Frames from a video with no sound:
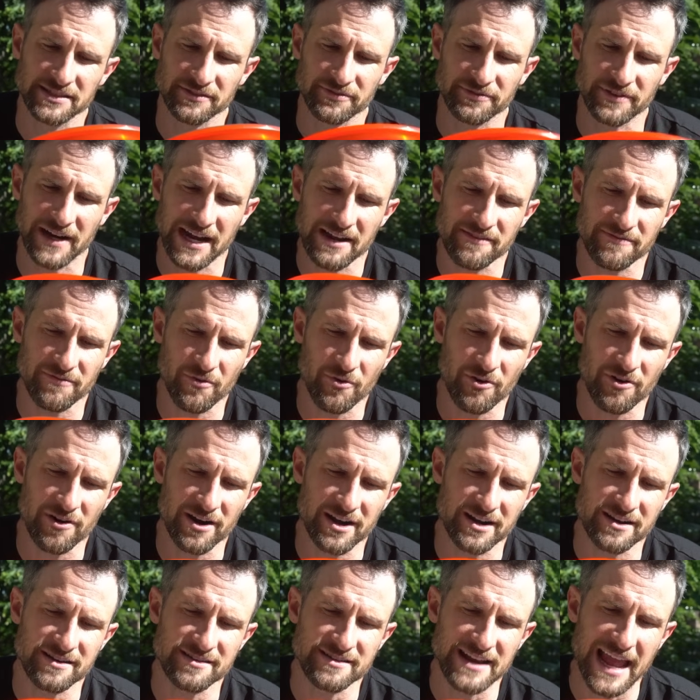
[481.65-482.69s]
a
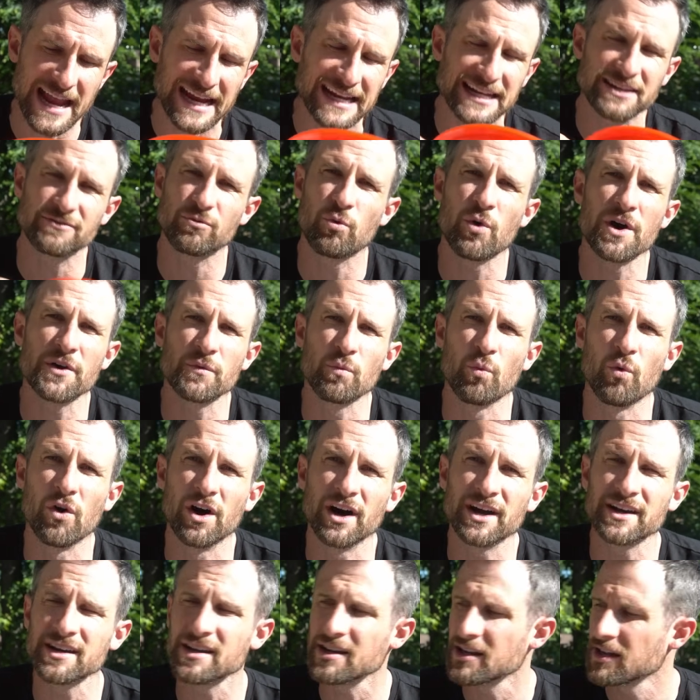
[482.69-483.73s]
5.4
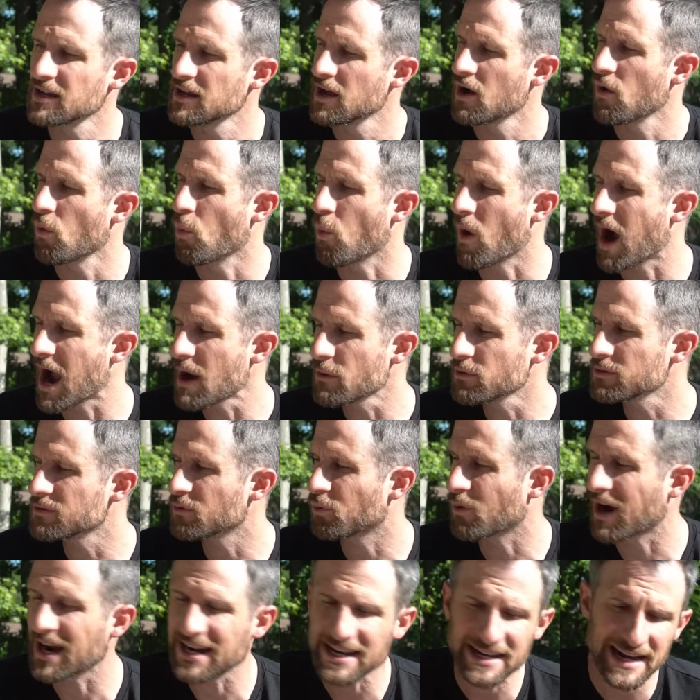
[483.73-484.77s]
-1.1.
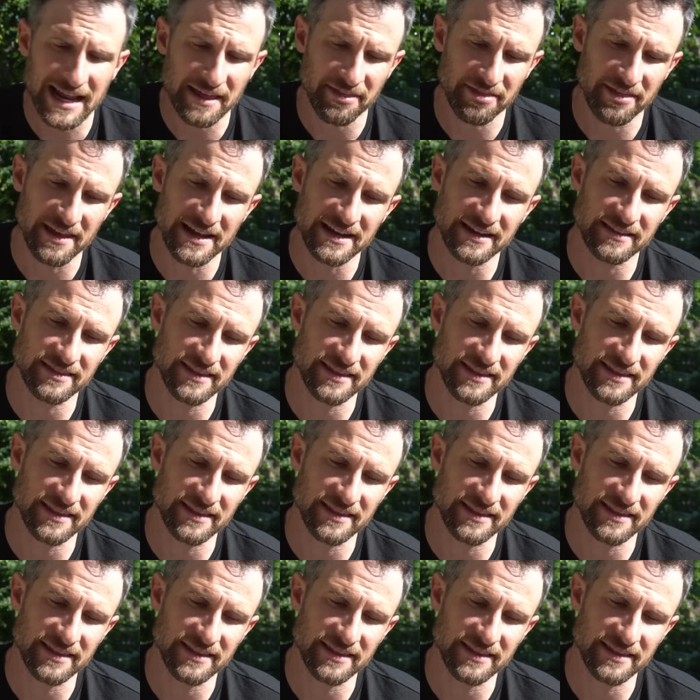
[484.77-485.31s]
Why did I think